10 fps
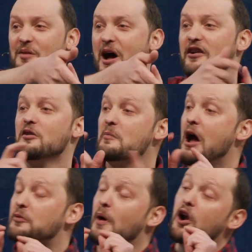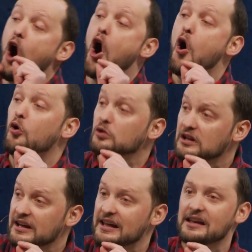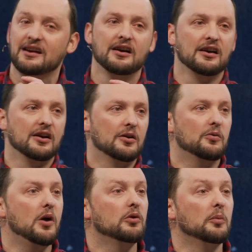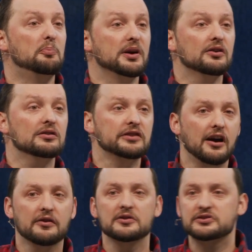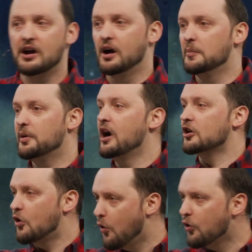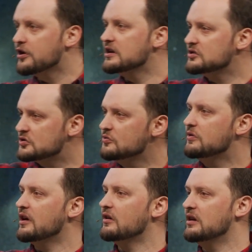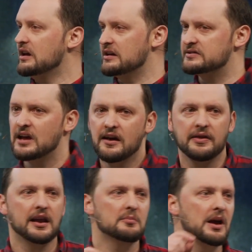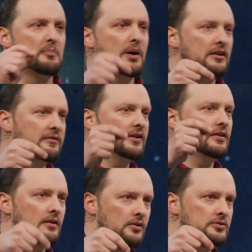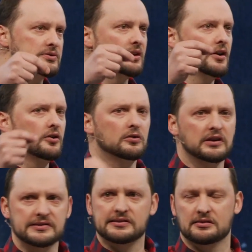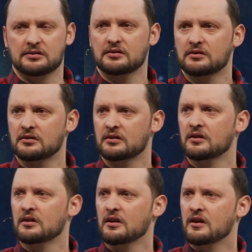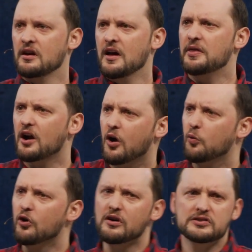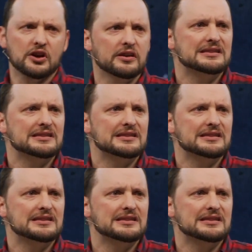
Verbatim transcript: come out of your mouth, but only what will build others up according to their needs, that it may benefit those who listen. That our words are